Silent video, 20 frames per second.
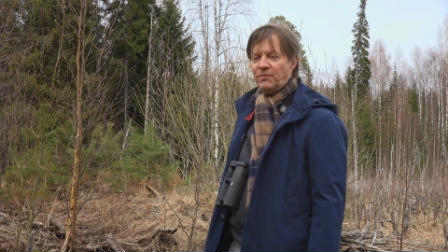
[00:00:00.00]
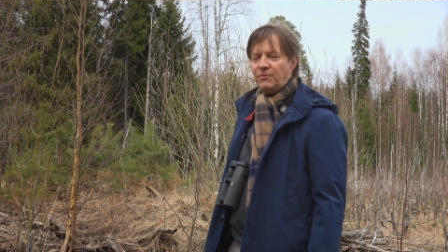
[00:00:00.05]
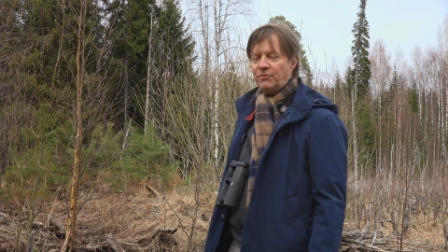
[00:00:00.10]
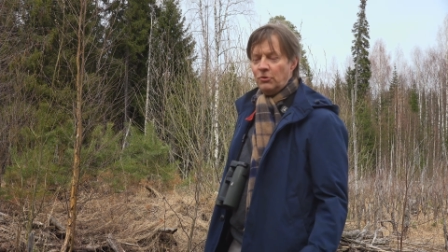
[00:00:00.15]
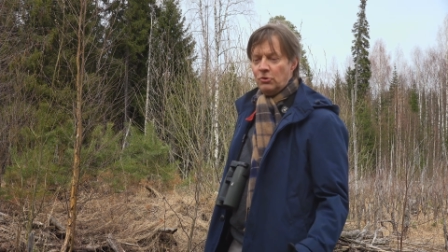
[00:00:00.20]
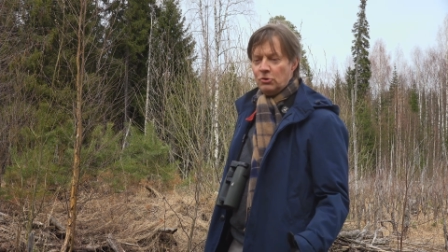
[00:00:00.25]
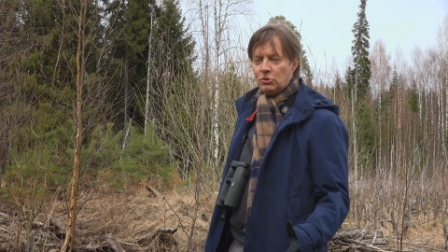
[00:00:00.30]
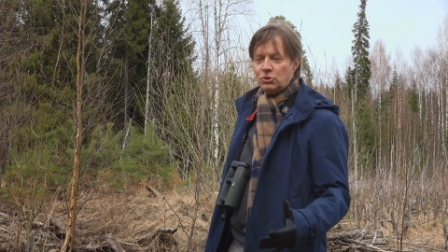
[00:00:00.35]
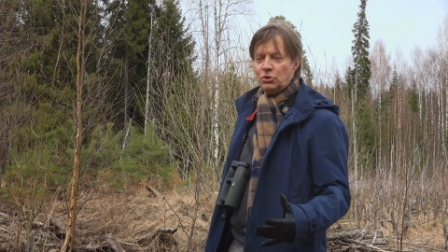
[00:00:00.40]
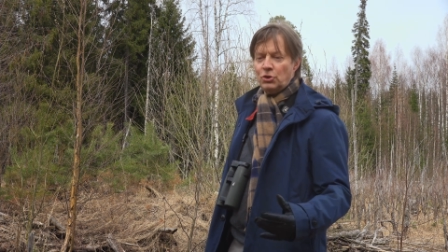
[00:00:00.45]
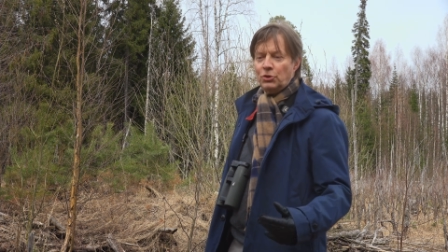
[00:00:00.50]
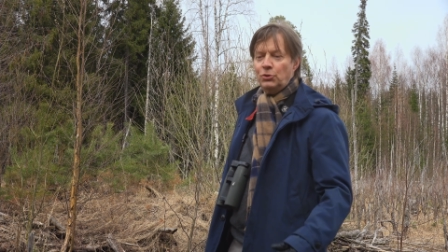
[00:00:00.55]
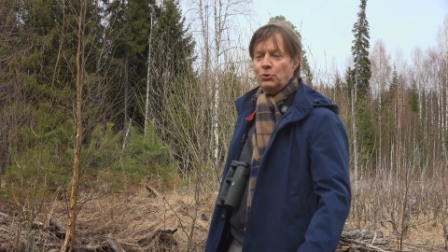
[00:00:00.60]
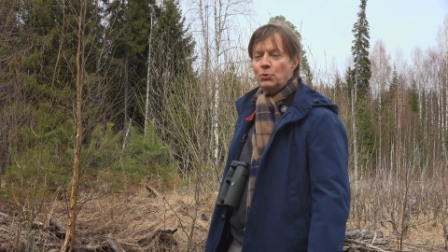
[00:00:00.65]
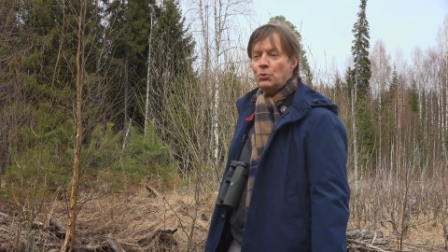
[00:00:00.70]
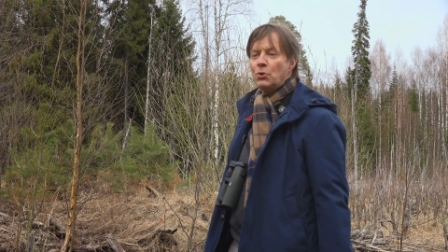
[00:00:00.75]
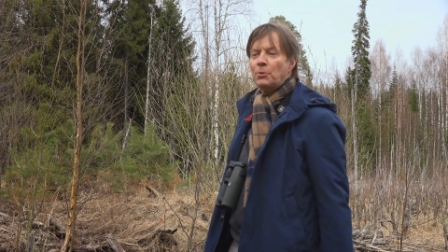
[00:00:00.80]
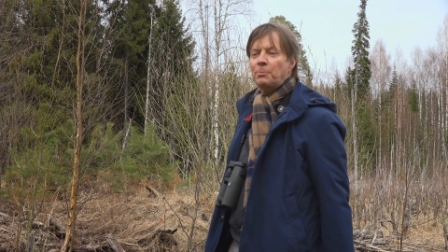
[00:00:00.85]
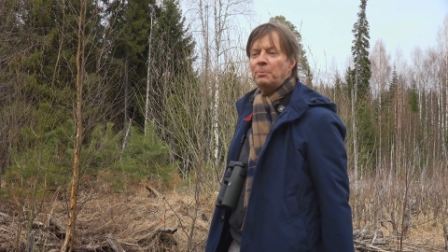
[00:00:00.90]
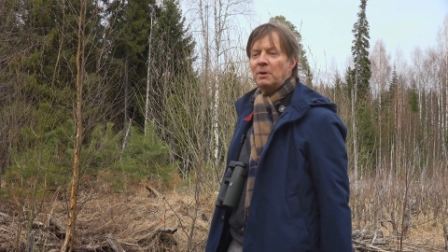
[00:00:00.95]
first the
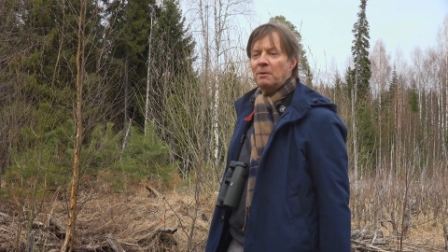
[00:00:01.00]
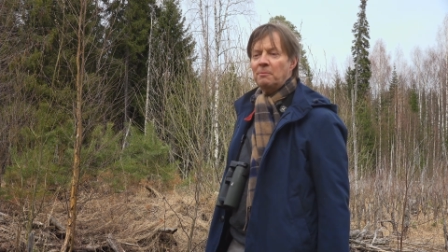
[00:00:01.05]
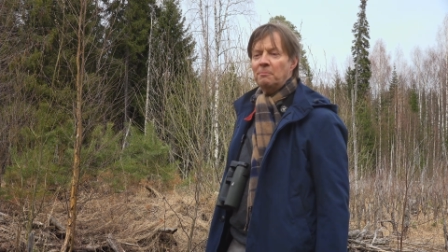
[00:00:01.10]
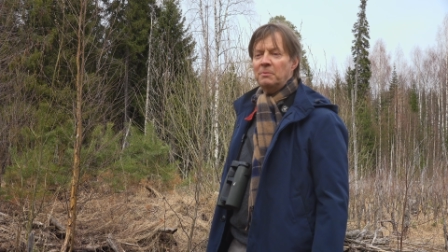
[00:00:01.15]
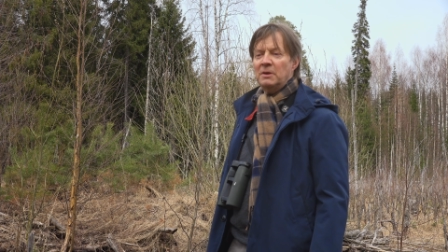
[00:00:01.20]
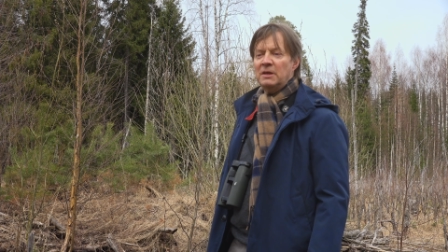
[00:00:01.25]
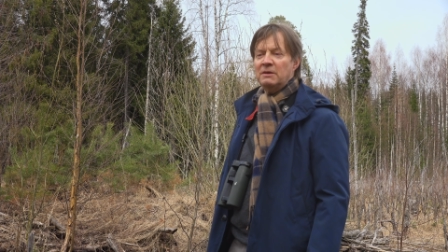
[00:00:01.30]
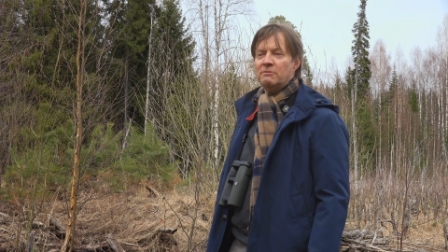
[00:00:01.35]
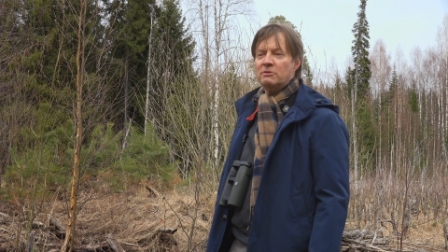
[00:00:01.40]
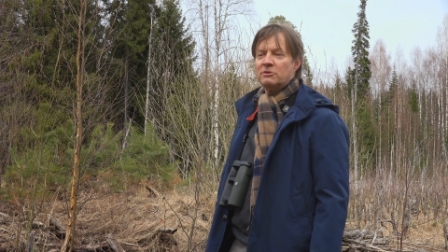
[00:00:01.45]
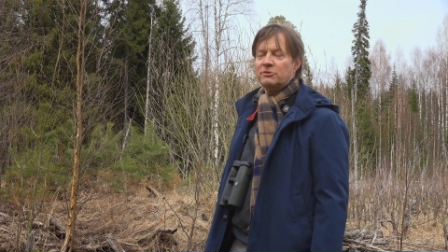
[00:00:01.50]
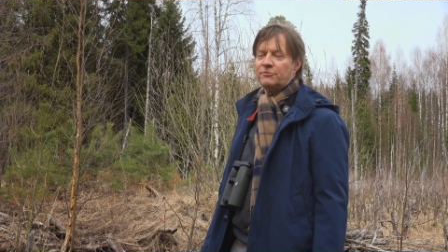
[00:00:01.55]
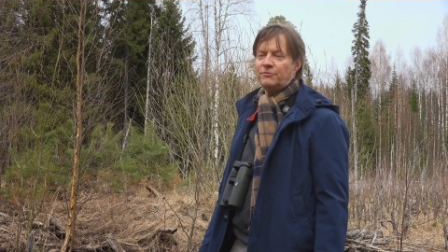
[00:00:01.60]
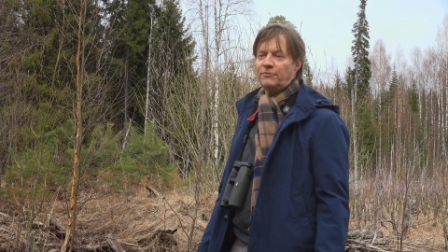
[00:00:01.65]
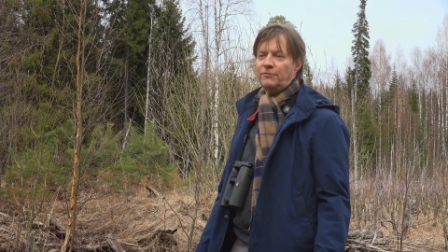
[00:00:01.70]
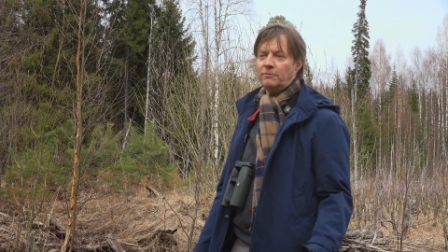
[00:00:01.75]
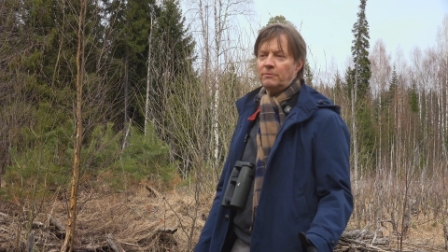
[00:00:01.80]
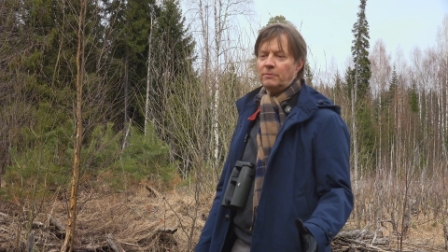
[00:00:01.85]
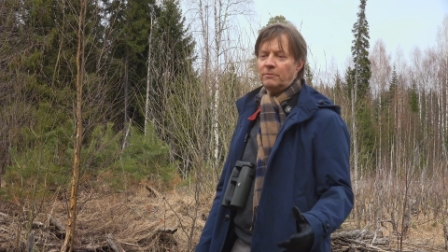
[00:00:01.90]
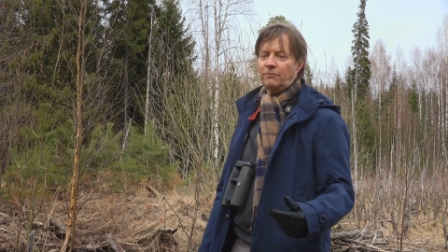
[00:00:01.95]
European beavers,
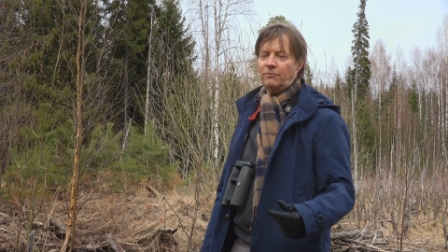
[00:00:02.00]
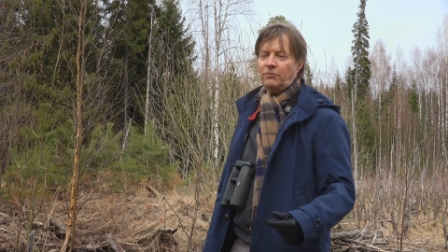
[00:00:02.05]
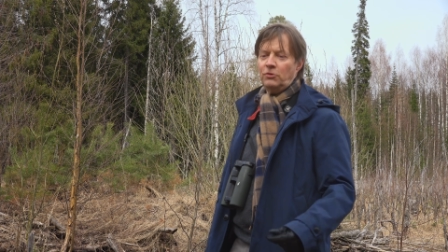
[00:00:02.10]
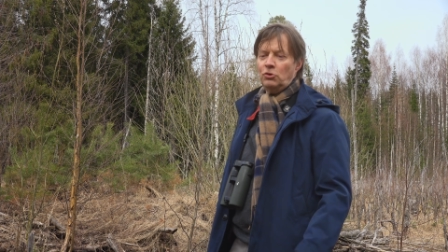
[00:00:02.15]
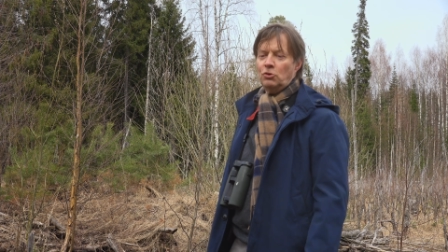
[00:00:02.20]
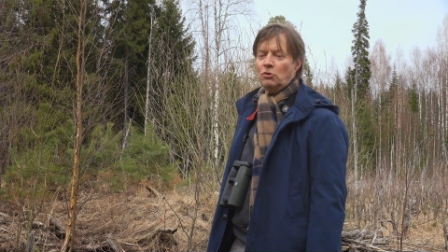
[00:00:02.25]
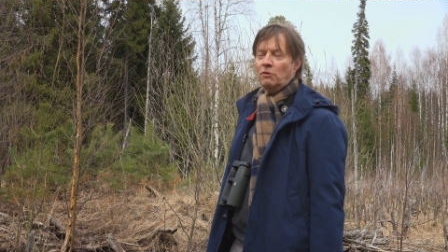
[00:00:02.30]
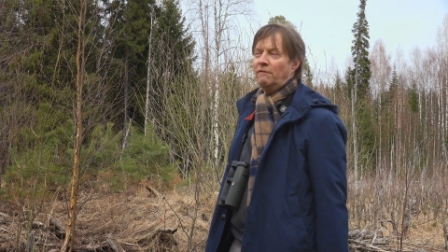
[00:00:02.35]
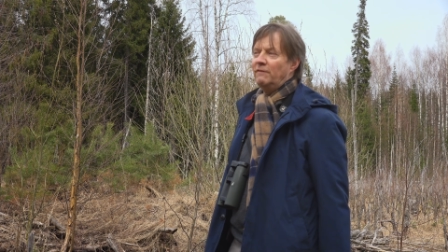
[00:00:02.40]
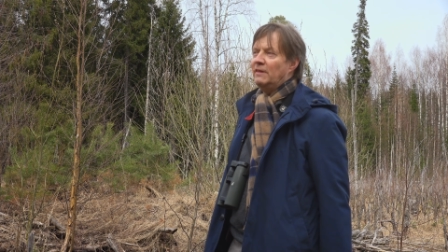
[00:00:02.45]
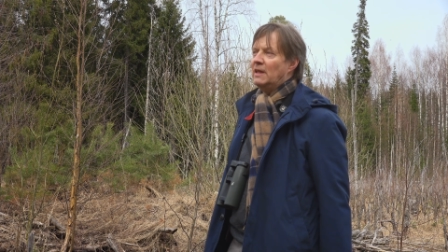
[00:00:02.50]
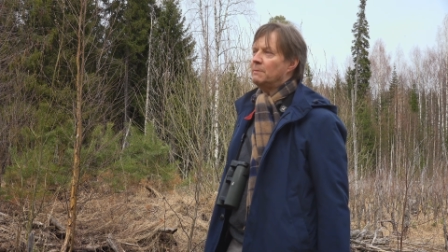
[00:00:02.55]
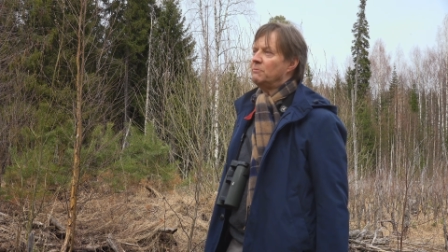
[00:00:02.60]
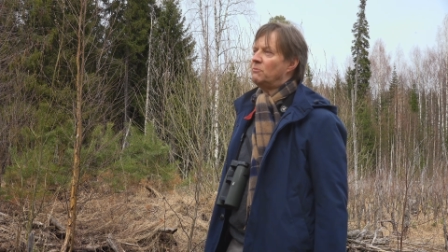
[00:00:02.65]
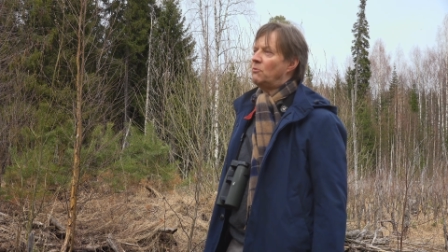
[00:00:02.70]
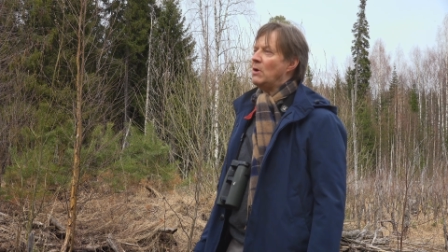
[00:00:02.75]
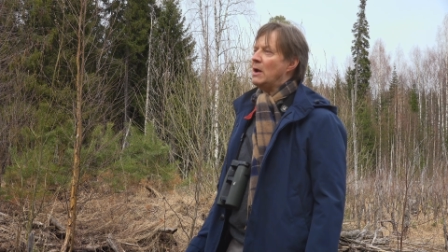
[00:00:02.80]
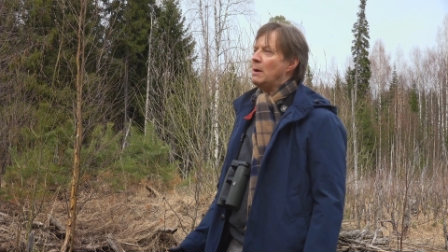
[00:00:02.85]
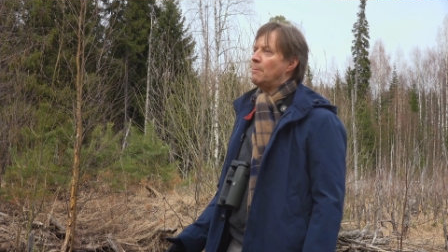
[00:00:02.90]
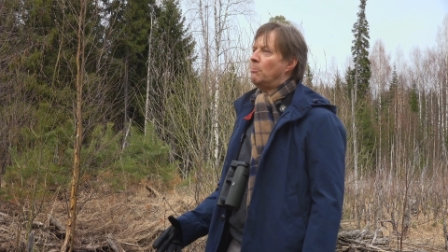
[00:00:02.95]
few of
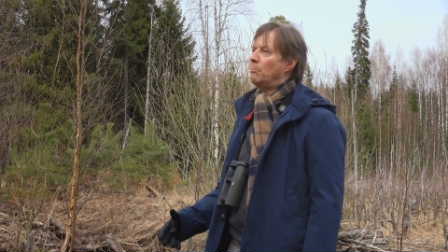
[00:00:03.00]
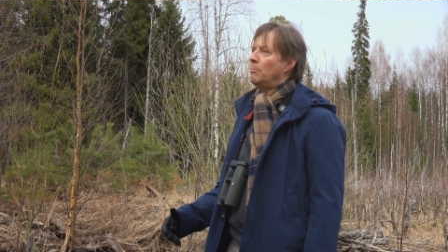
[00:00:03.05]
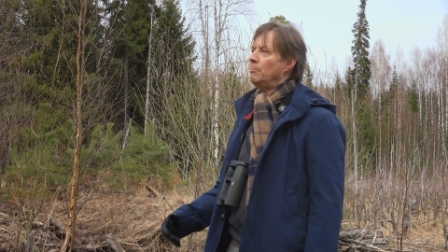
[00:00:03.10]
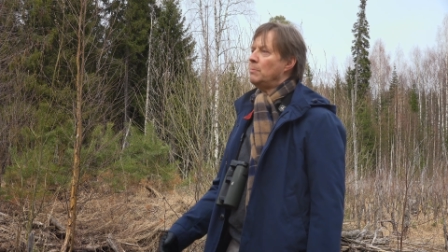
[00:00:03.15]
them were